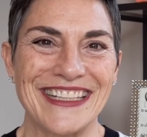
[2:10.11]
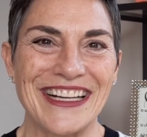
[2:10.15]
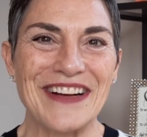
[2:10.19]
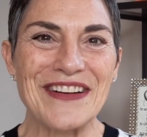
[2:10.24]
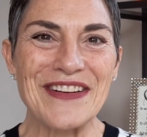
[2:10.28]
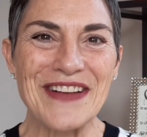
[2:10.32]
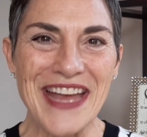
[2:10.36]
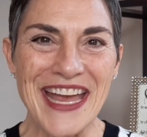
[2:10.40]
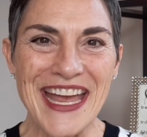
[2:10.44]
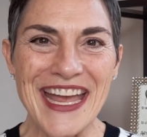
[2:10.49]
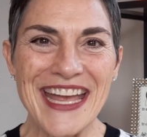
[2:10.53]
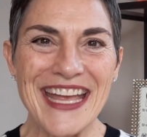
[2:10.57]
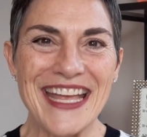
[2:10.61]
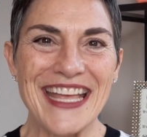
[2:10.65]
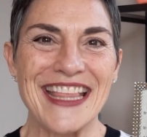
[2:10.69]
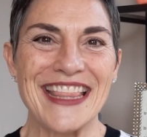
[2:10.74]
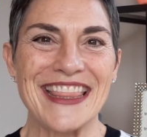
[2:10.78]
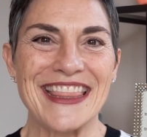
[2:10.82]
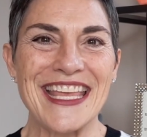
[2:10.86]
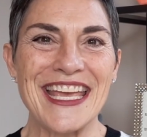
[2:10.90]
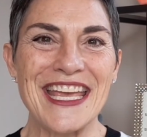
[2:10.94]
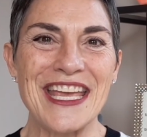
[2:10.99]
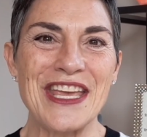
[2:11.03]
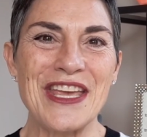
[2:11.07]
Okay,
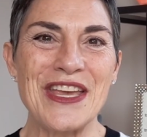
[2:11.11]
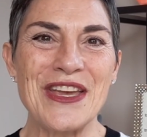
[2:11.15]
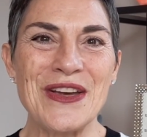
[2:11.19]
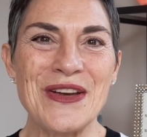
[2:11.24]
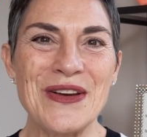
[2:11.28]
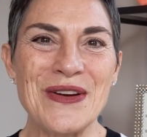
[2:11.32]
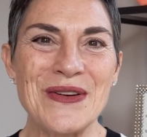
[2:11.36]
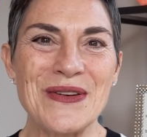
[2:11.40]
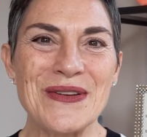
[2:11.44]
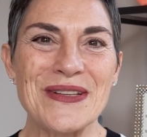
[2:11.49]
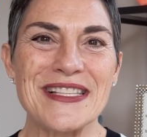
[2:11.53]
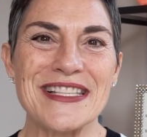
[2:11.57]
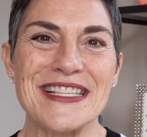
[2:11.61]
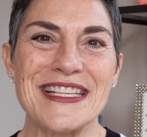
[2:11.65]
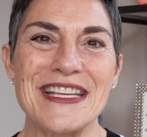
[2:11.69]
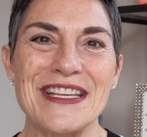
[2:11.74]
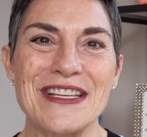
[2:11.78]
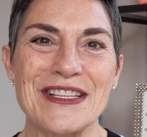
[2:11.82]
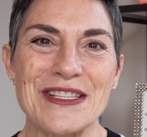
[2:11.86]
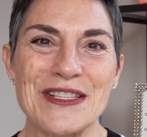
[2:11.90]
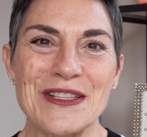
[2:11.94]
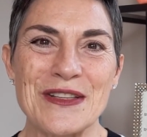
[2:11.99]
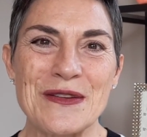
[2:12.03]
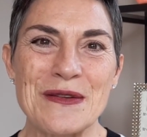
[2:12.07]
thank you. See
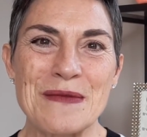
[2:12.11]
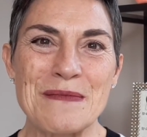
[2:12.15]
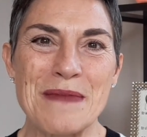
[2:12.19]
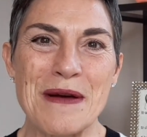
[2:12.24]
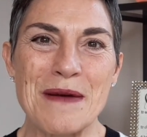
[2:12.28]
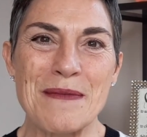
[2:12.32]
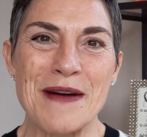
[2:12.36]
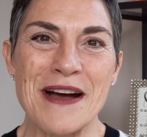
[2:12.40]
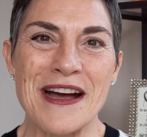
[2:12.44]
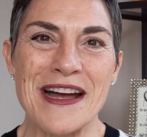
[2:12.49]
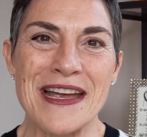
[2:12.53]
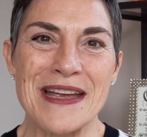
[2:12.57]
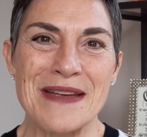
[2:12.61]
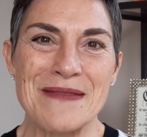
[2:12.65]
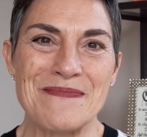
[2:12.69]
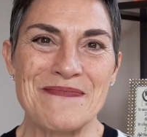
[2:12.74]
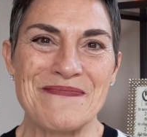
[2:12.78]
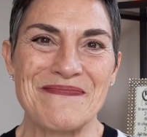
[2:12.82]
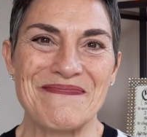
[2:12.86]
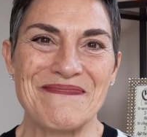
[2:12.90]
you soon. Bye-bye.